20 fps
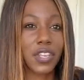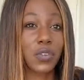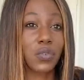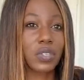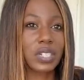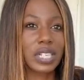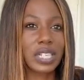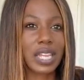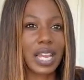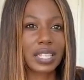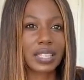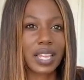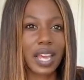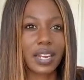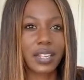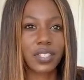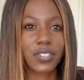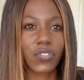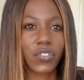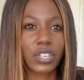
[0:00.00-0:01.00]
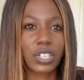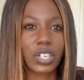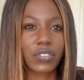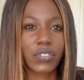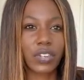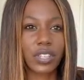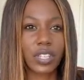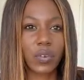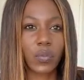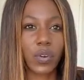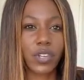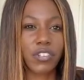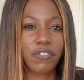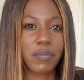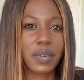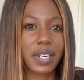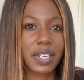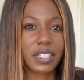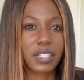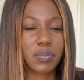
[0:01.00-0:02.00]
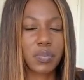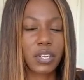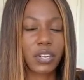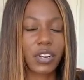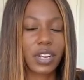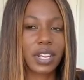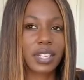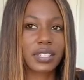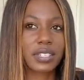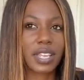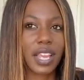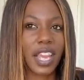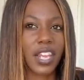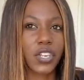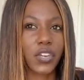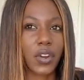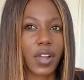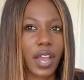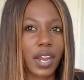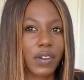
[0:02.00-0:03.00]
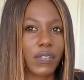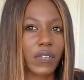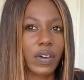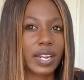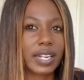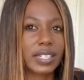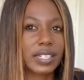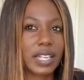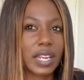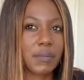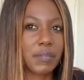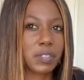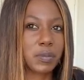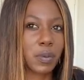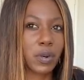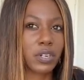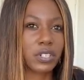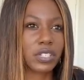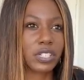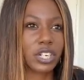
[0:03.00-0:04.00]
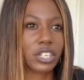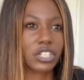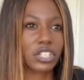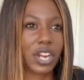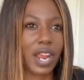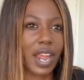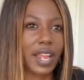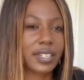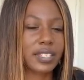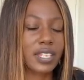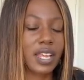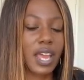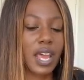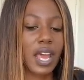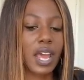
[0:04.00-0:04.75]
You really like that. It's very different than what you've been experiencing, and you're kind of wanting to give this person a chance.